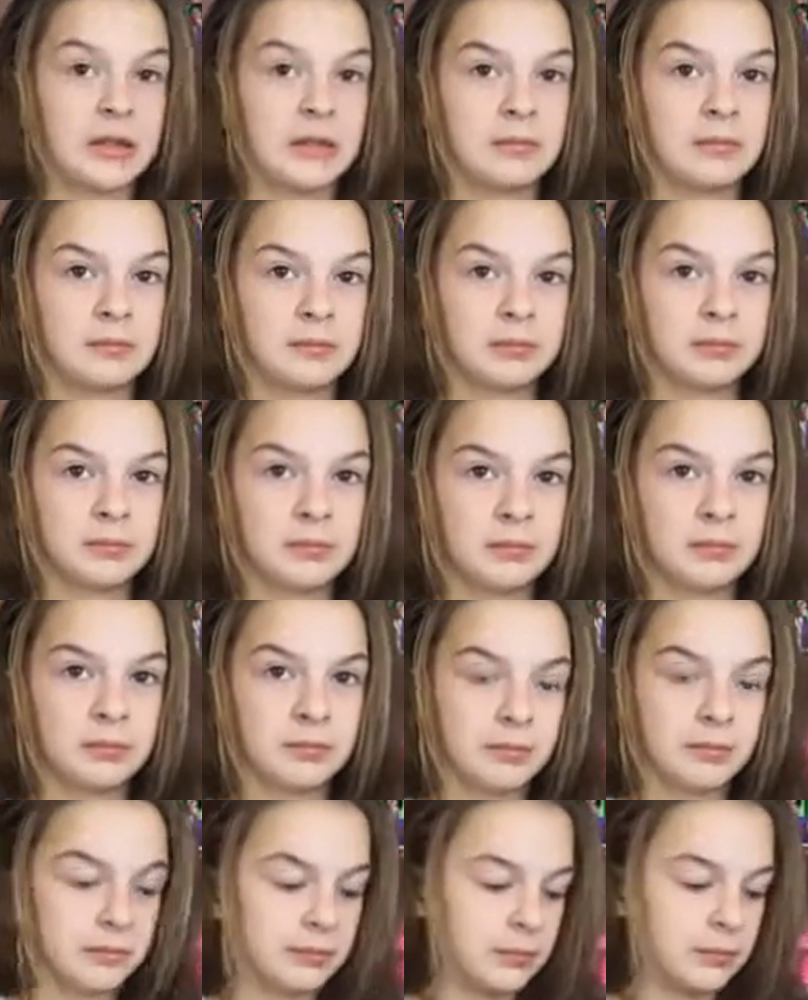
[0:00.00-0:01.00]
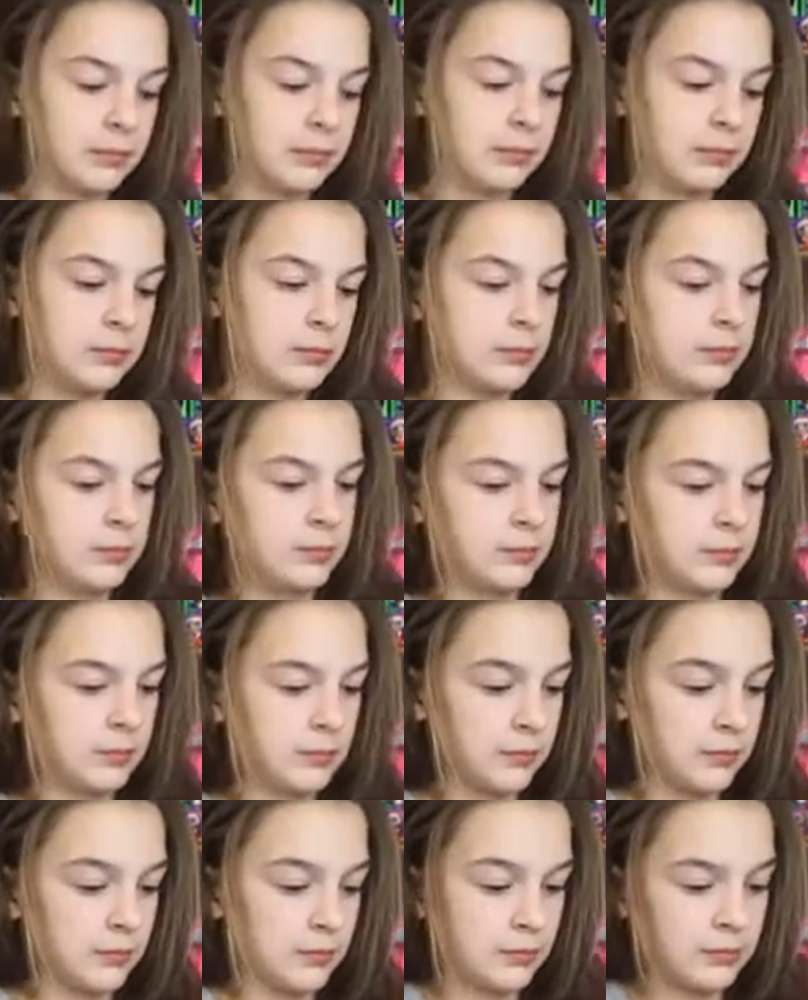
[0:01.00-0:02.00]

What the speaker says: (silence)